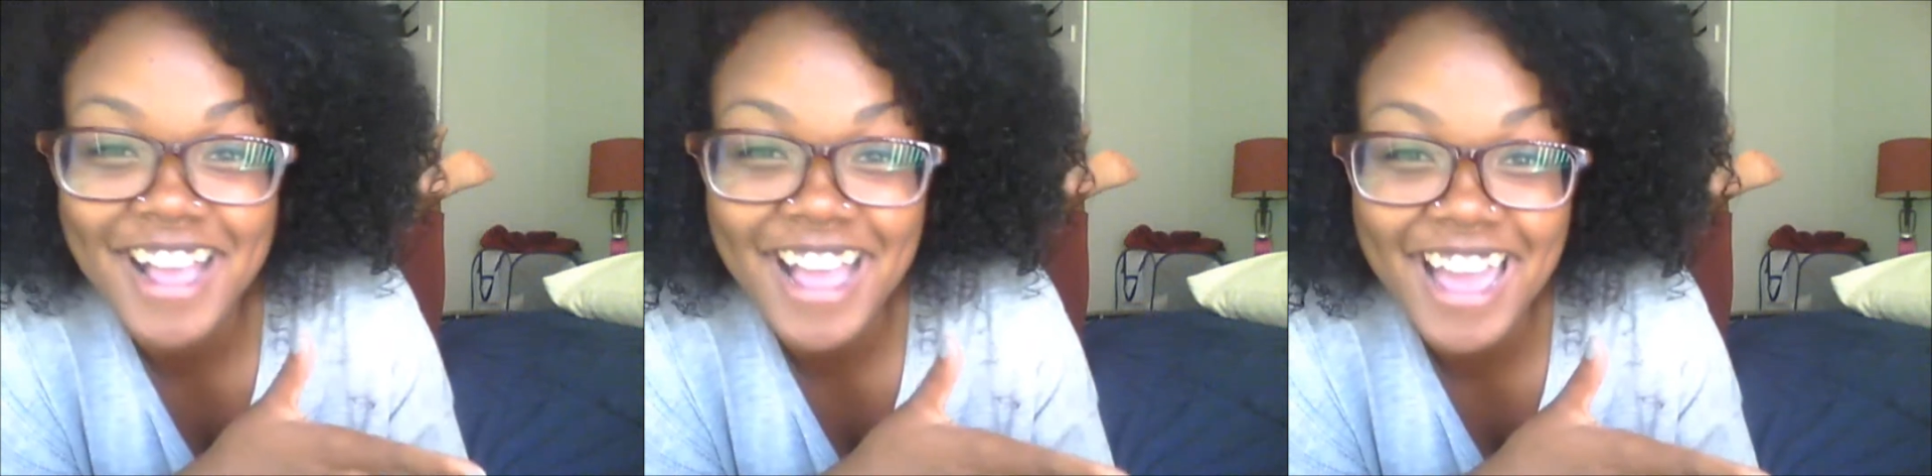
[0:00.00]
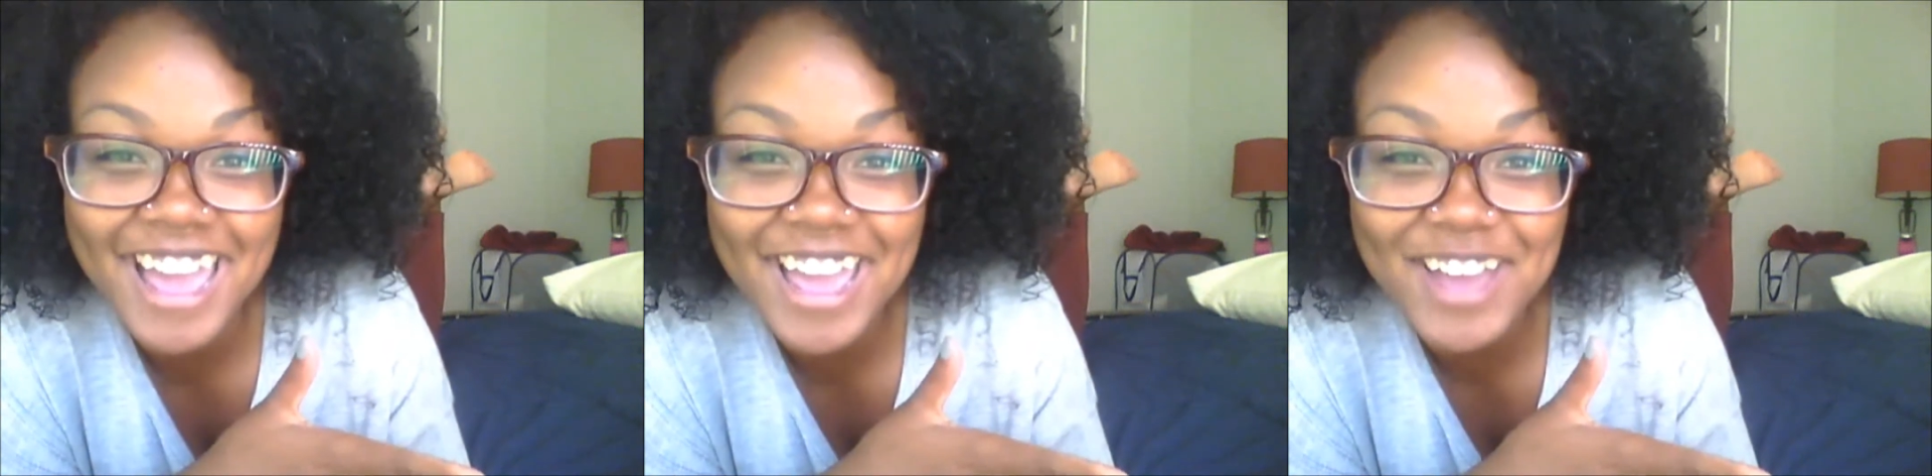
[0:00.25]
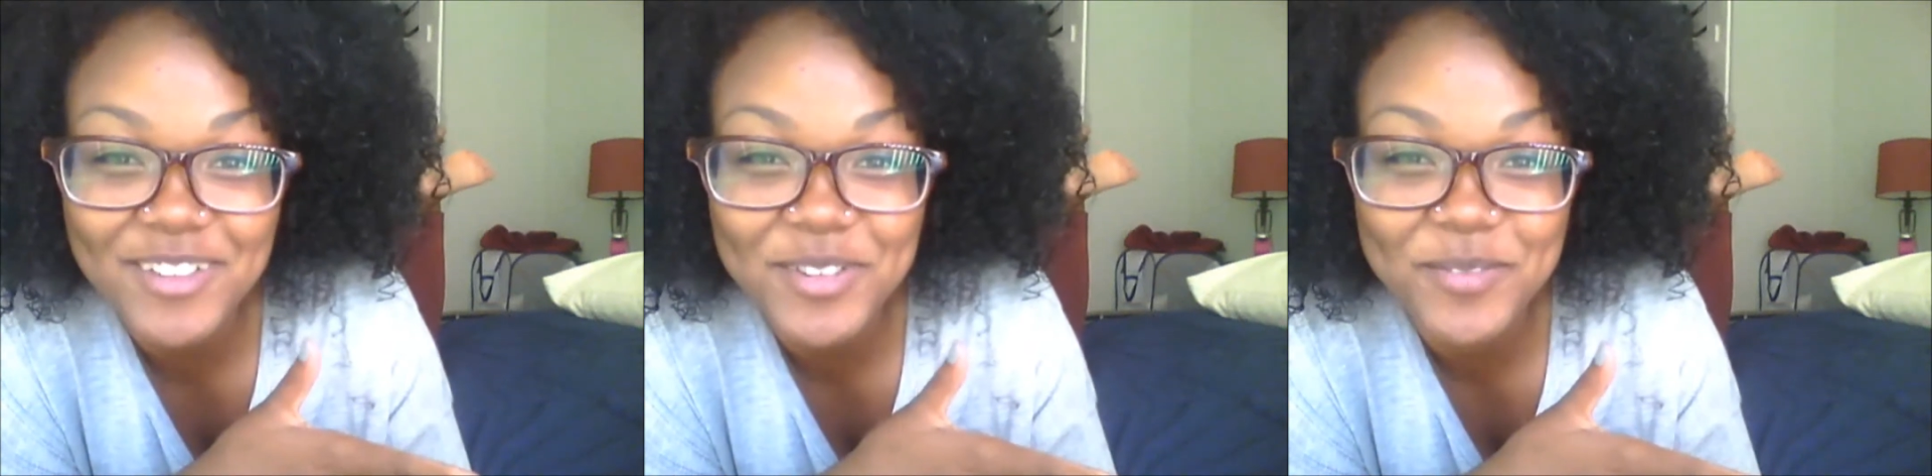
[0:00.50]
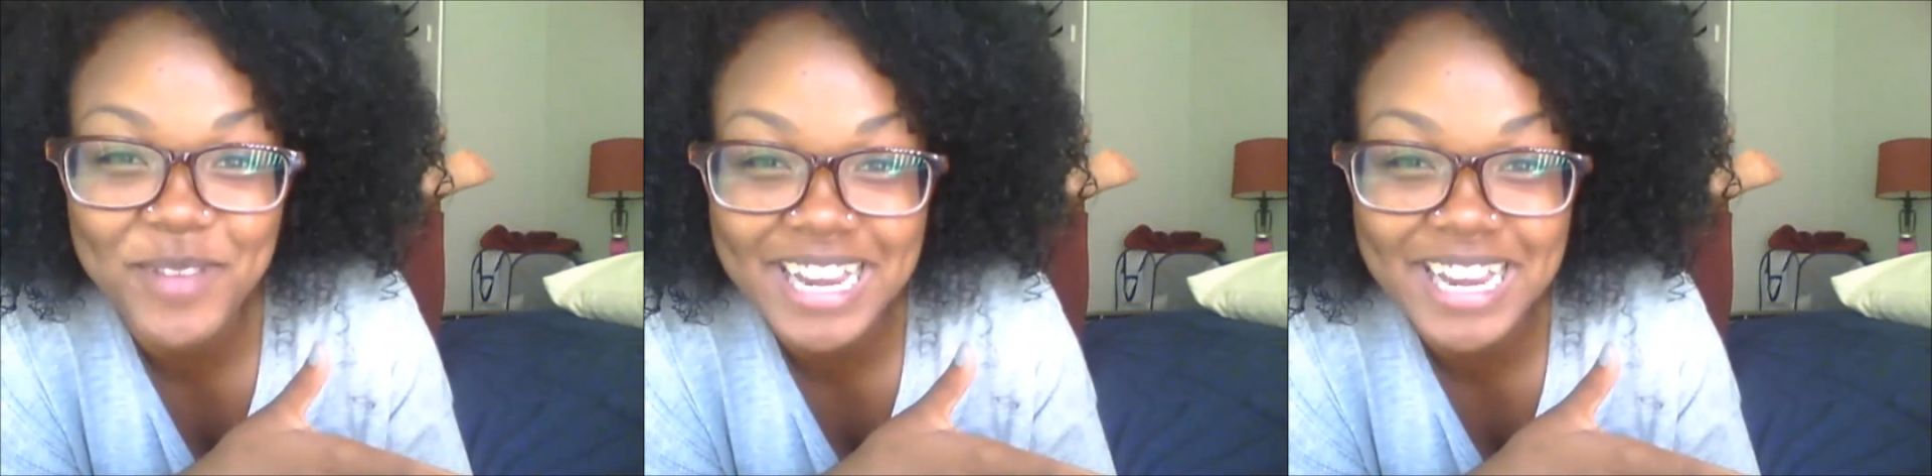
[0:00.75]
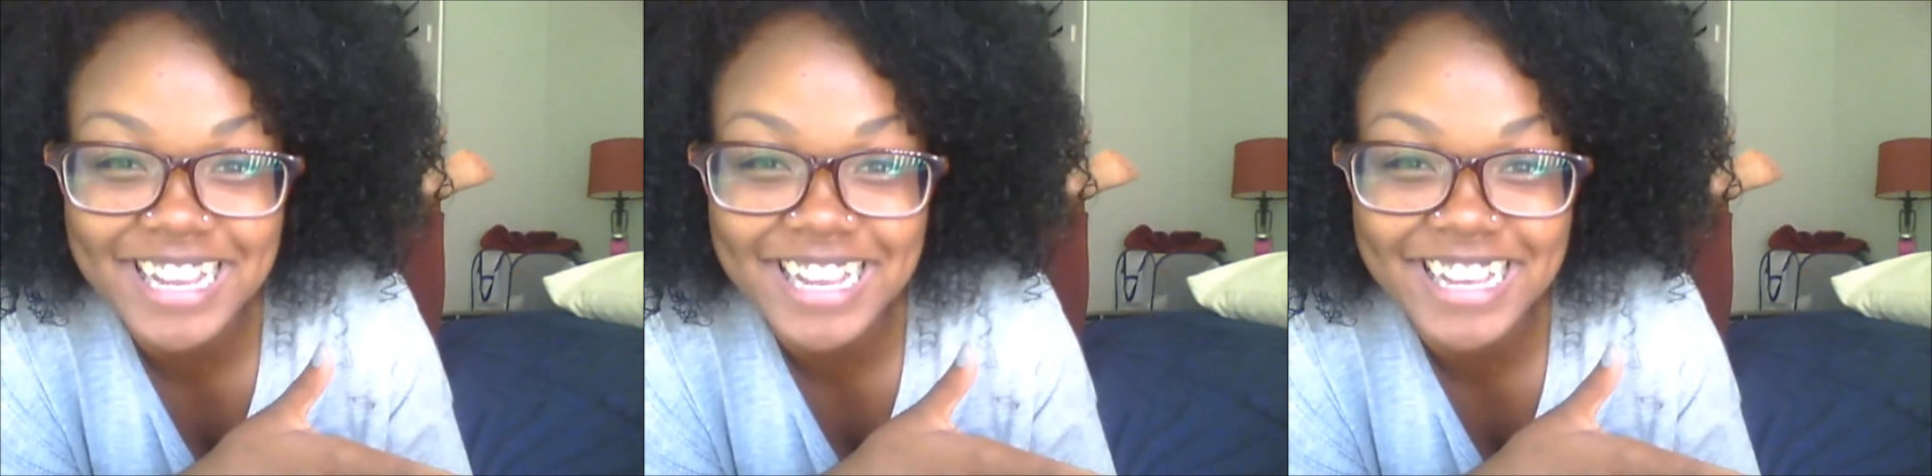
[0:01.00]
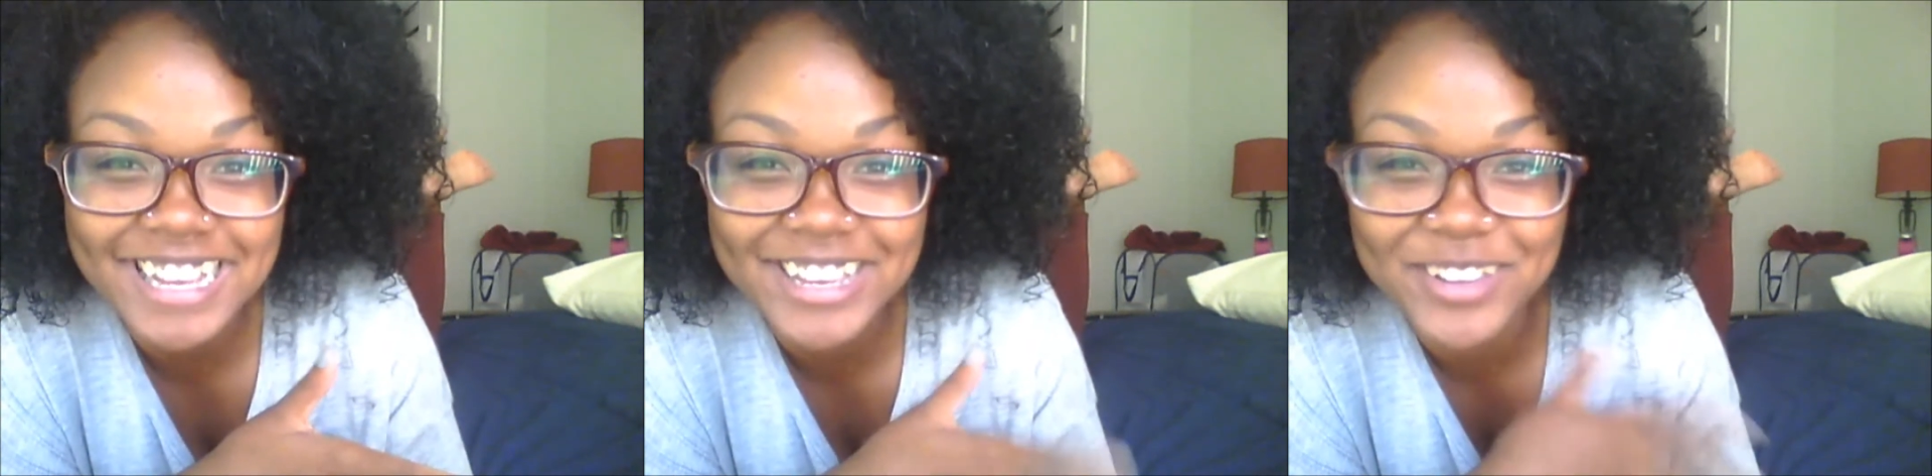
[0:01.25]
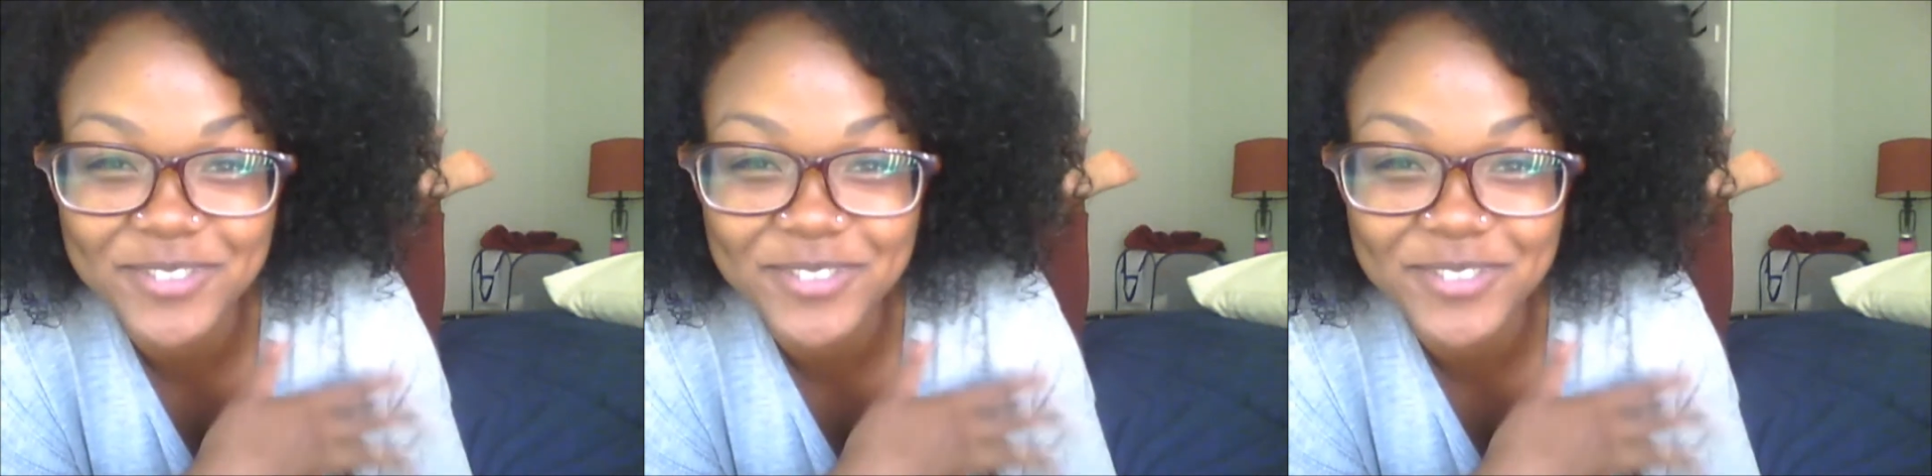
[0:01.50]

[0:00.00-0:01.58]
Hey everybody,